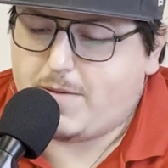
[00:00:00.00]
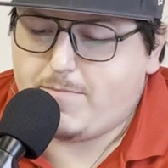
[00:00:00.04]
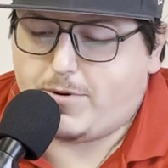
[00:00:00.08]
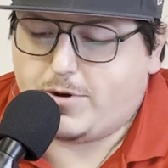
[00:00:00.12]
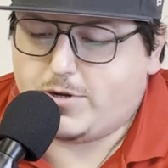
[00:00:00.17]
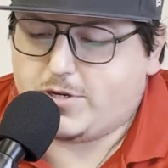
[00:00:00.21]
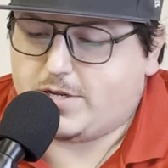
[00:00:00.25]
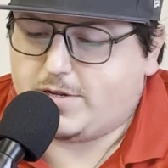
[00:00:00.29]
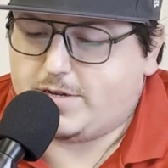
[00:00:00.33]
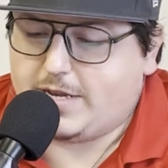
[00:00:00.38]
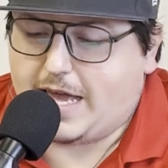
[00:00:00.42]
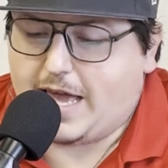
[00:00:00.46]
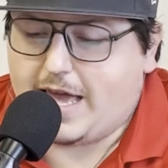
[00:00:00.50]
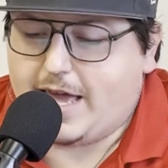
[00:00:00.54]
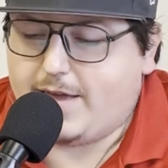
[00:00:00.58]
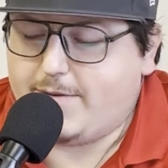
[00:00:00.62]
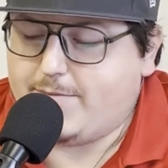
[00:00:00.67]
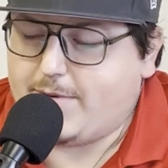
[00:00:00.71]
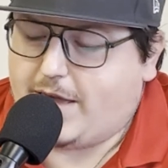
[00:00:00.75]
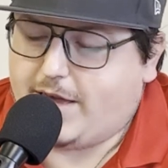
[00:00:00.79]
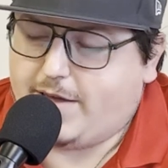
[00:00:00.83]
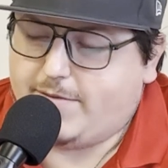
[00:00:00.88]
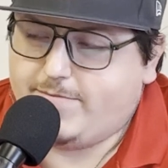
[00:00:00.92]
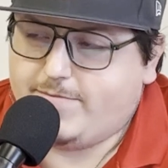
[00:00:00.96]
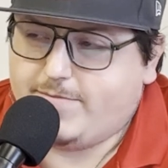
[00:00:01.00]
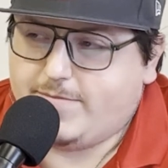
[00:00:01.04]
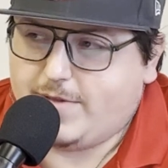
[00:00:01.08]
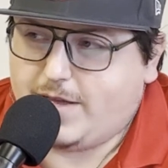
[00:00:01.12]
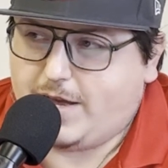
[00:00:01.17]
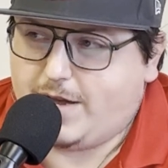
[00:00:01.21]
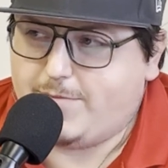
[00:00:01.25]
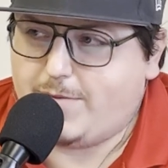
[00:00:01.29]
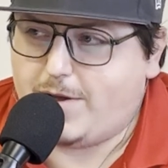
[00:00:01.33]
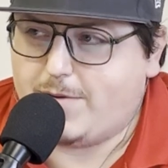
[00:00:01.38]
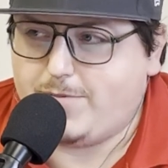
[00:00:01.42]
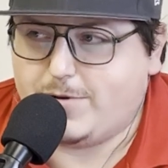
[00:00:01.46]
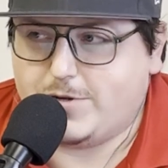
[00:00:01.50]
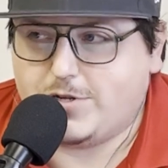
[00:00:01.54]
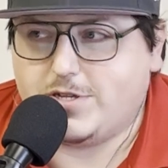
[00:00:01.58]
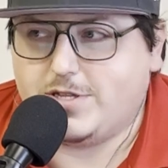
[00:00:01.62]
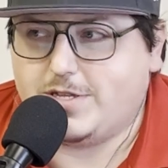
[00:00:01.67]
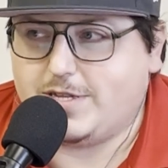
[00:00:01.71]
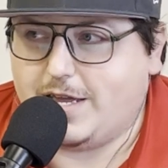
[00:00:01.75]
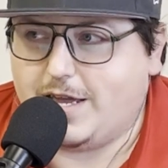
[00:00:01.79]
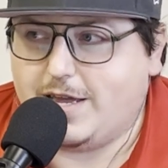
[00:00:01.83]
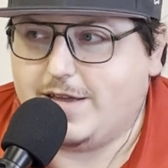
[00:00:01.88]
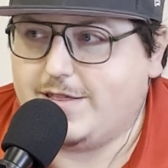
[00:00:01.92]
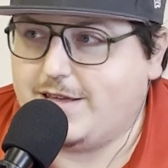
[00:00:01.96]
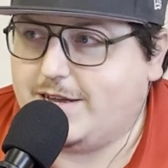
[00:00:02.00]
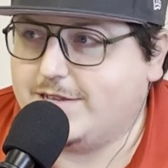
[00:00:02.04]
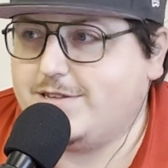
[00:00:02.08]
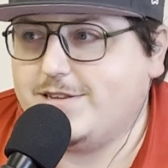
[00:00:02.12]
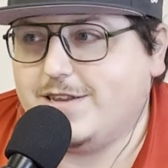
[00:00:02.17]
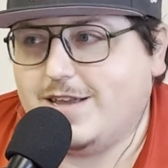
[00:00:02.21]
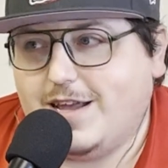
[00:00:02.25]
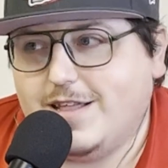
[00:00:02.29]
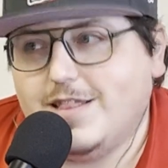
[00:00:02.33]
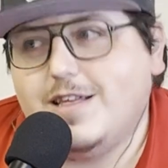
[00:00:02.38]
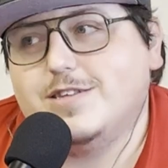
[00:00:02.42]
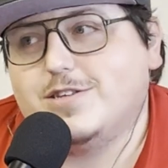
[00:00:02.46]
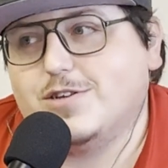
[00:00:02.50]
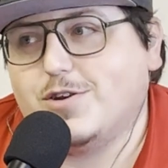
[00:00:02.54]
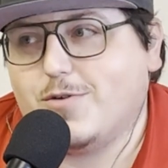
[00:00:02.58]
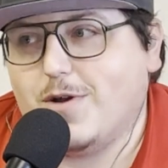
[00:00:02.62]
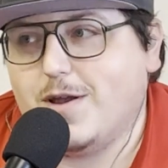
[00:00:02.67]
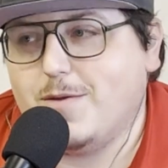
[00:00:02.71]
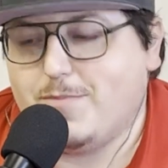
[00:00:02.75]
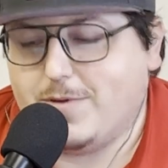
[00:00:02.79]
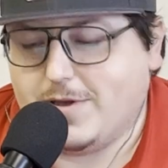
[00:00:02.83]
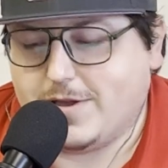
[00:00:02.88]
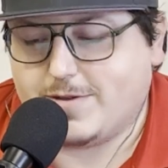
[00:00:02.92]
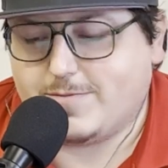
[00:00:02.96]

push it to A, man. I might push it to A. That's a great pick.